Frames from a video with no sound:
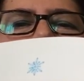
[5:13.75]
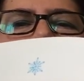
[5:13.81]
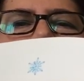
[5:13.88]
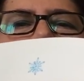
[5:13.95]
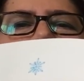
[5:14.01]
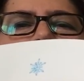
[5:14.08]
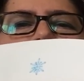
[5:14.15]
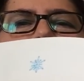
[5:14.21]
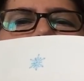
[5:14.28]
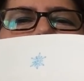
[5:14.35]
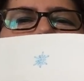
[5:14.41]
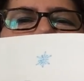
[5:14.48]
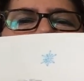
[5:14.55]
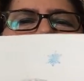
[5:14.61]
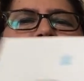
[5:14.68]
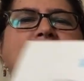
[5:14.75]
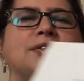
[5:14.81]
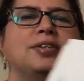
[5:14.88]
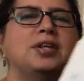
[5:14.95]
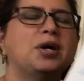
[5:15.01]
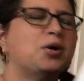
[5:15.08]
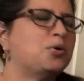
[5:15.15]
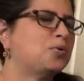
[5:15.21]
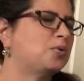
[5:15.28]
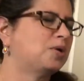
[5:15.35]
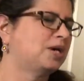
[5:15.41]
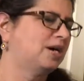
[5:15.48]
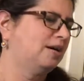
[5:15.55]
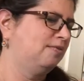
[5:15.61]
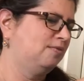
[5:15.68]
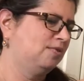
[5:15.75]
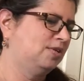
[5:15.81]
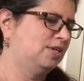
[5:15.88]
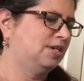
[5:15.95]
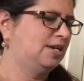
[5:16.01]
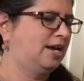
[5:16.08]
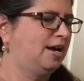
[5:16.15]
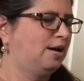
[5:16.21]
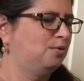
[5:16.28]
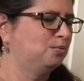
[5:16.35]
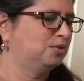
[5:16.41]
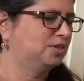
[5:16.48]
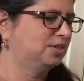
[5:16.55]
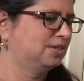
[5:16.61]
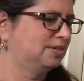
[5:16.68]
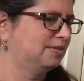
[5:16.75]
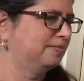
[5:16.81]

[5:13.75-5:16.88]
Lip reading: There's the snow-covered house.